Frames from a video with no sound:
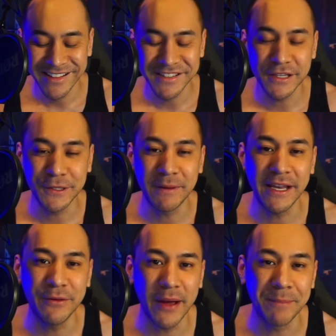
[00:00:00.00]
So
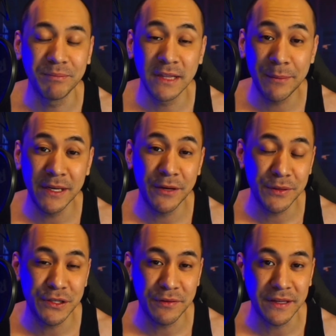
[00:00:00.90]
anyway, let me know
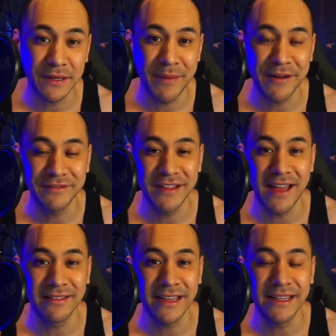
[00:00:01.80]
what you think about
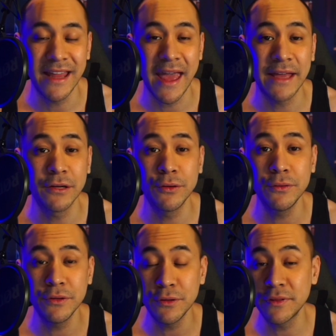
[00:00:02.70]
Gallade and
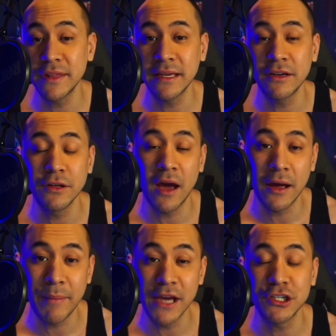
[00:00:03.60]
who you think
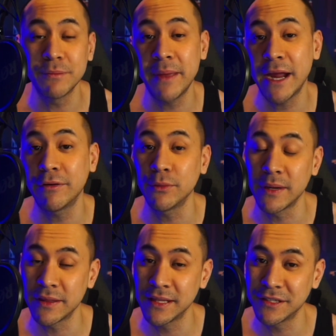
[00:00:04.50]
I should pair it
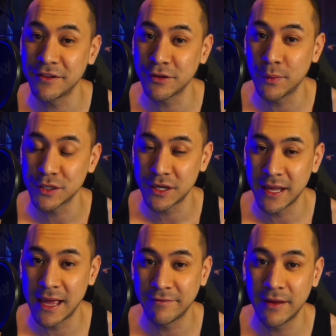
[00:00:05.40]
with. That's another question I
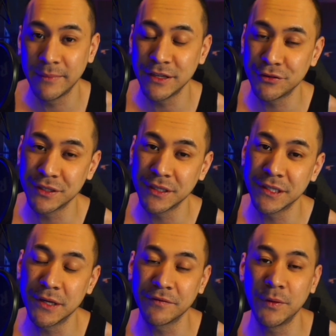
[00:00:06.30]
have. I'm interested to
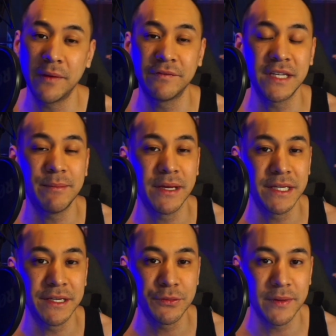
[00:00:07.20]
know if you have team
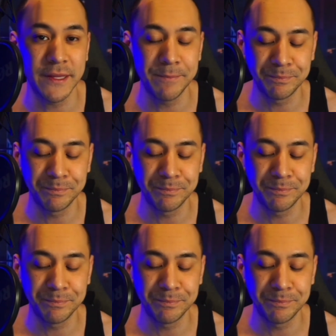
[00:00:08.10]
ideas with it.